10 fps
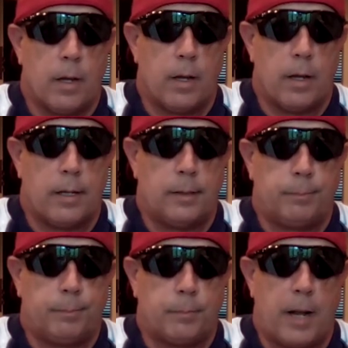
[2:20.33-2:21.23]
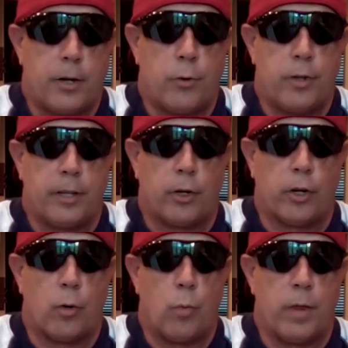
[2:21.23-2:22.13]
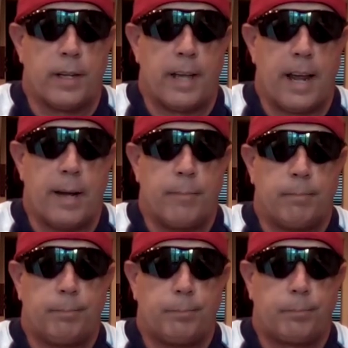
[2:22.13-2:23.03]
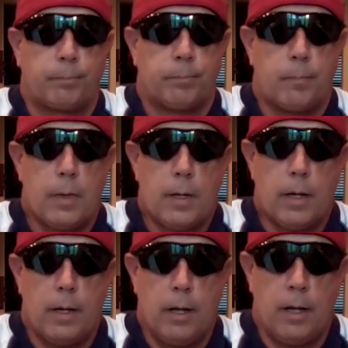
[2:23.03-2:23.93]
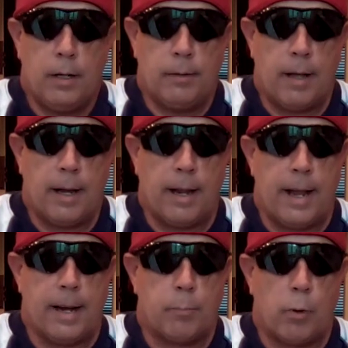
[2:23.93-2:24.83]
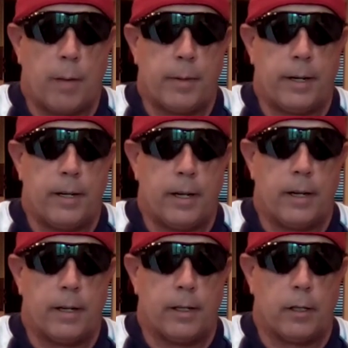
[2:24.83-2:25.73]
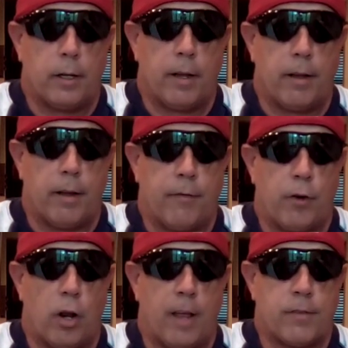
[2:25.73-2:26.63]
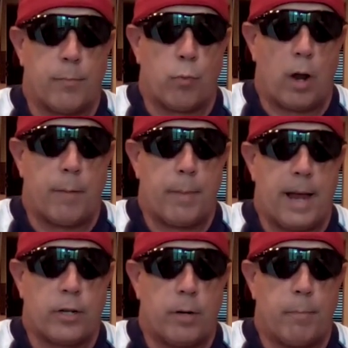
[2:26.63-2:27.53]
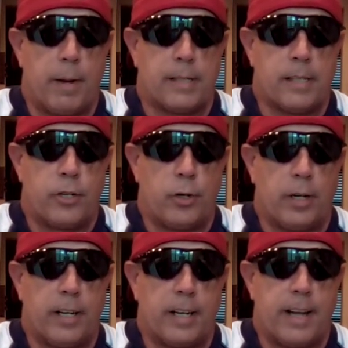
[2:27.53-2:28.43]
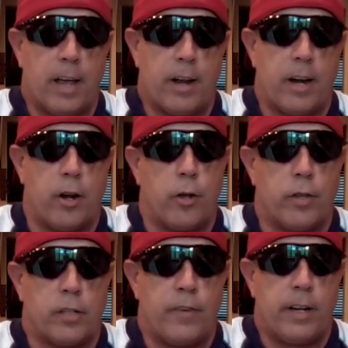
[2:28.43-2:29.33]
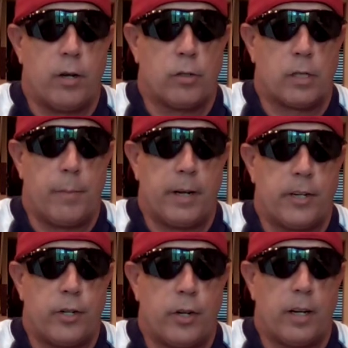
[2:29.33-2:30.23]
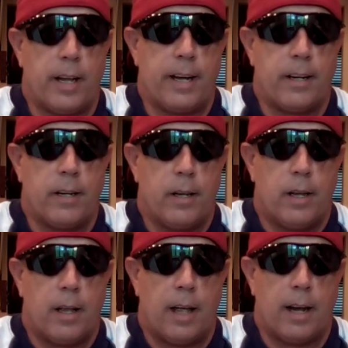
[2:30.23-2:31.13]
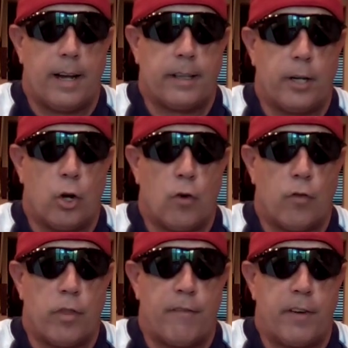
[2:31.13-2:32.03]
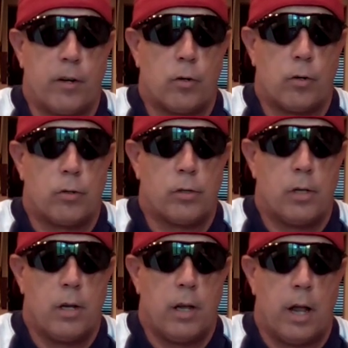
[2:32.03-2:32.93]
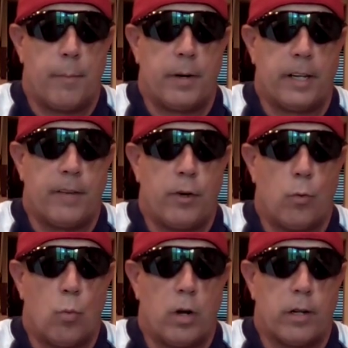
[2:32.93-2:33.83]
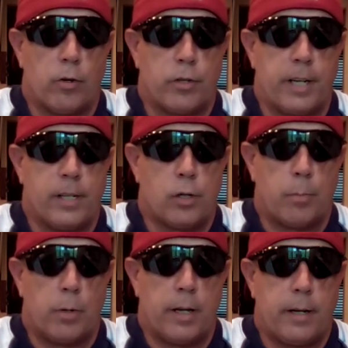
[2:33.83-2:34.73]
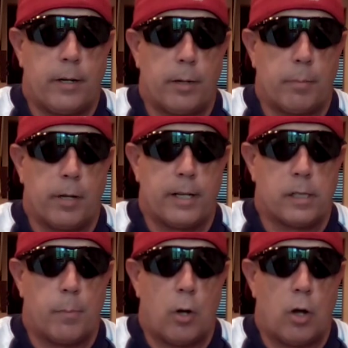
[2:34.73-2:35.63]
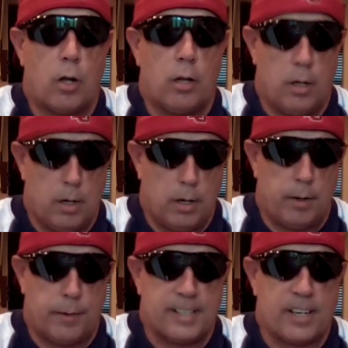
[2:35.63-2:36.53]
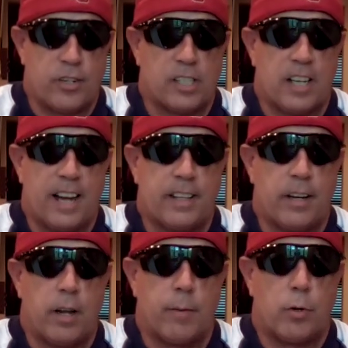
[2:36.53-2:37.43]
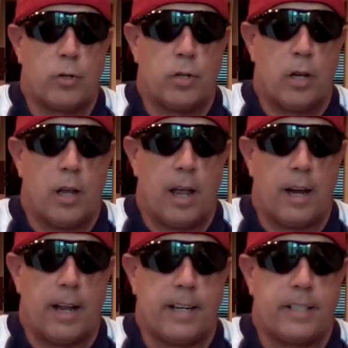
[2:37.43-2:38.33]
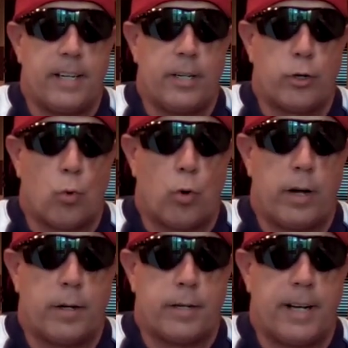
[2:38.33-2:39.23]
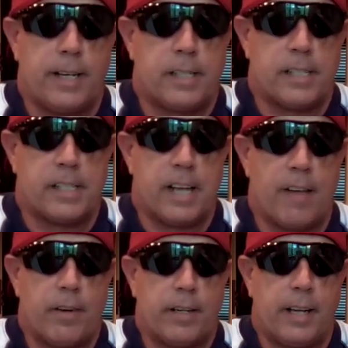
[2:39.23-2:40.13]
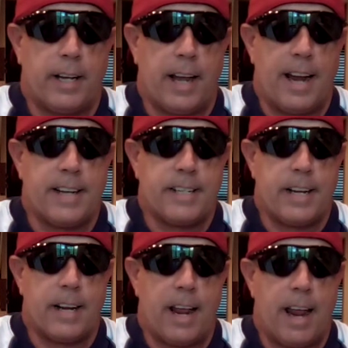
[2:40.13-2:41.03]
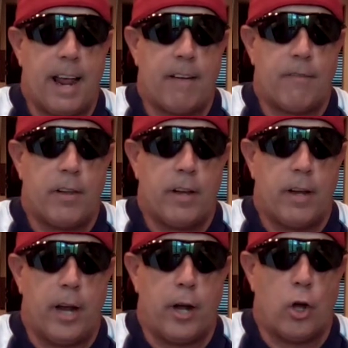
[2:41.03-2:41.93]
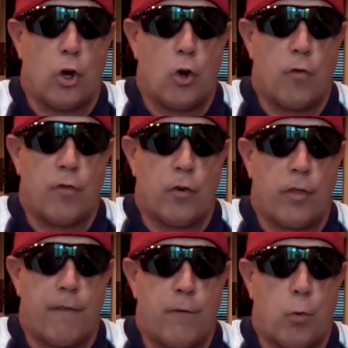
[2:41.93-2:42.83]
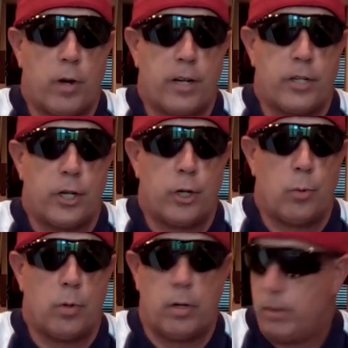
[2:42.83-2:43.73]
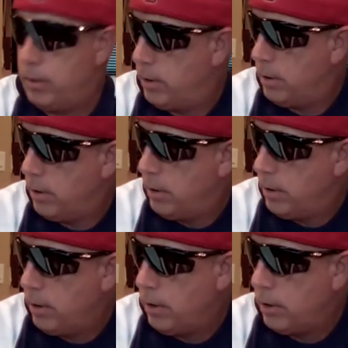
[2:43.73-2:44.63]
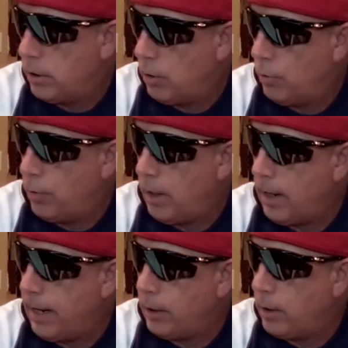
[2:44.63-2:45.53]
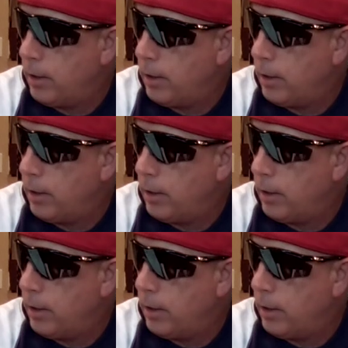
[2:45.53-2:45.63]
I do think they're going to win the game. I like probably if y'all have some prop action bets that you can get down on. I know this video is coming into you late. I like the over and the field goals. I'm going to give you one little teaser play. You can play it small because I just like the numbers. I like Detroit tease to 7, getting 18.5. And over the 42. So I like